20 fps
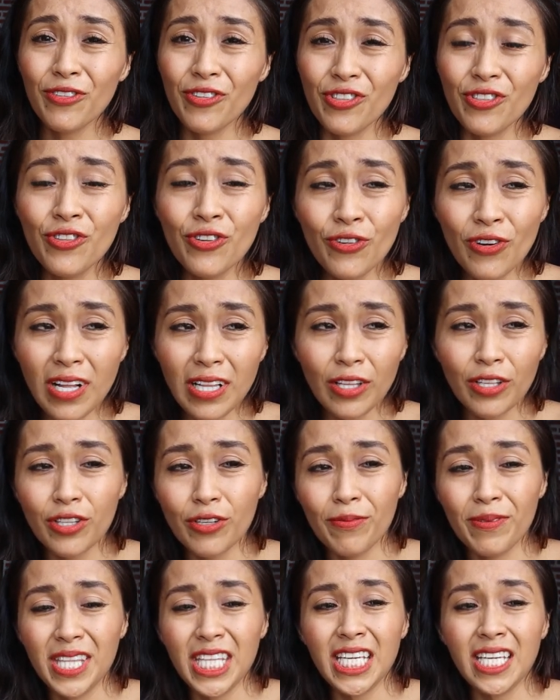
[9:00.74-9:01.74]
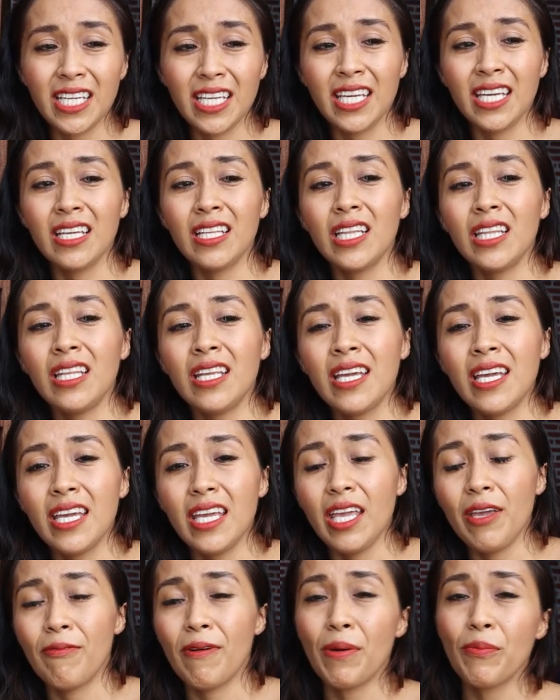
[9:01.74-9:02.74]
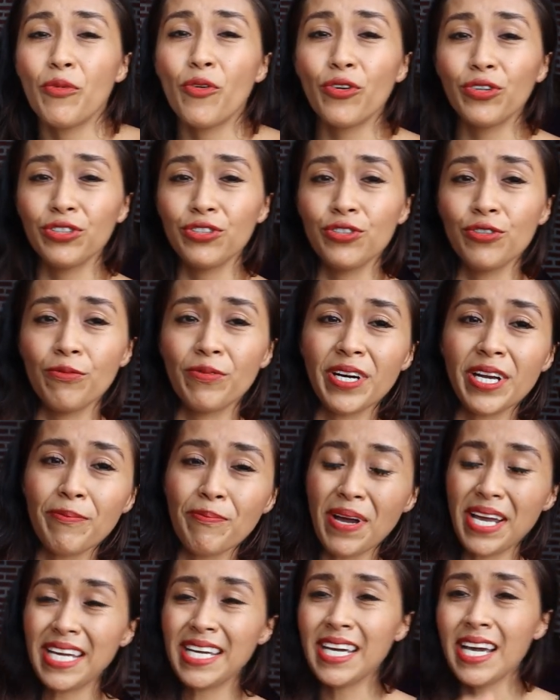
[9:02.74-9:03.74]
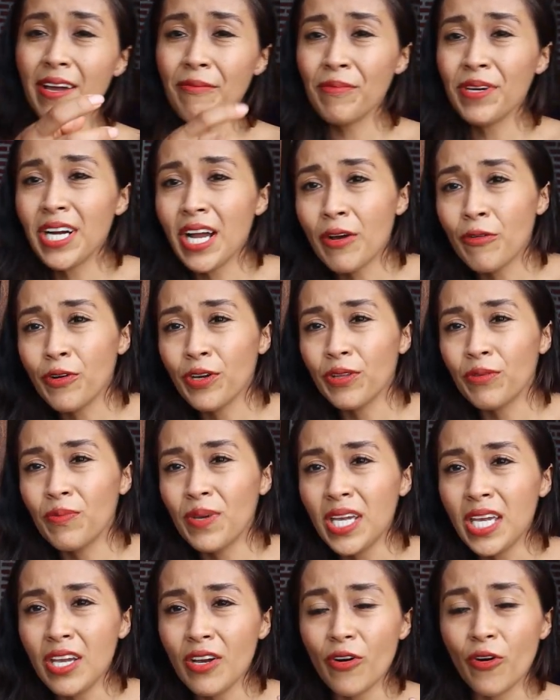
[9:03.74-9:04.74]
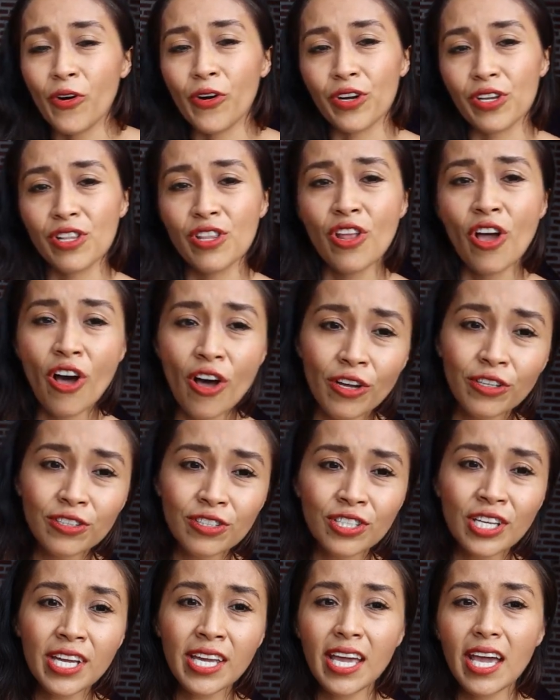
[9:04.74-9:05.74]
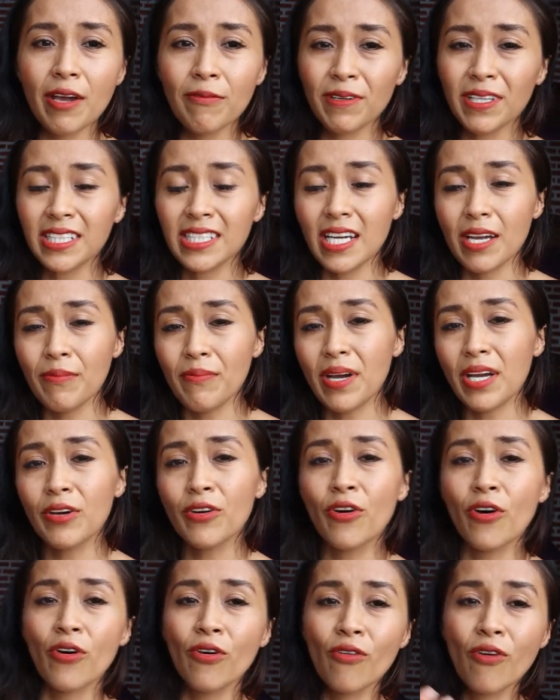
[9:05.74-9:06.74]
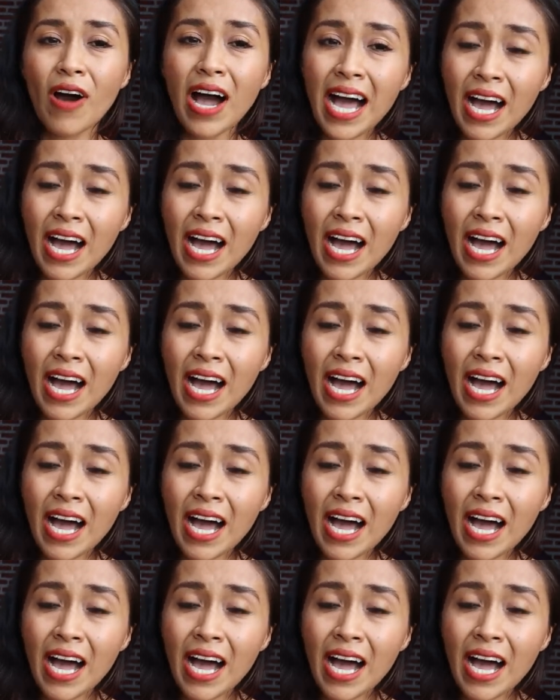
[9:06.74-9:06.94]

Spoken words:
to do a lot of thinking if I'm going to bring my camera with me or not every time I go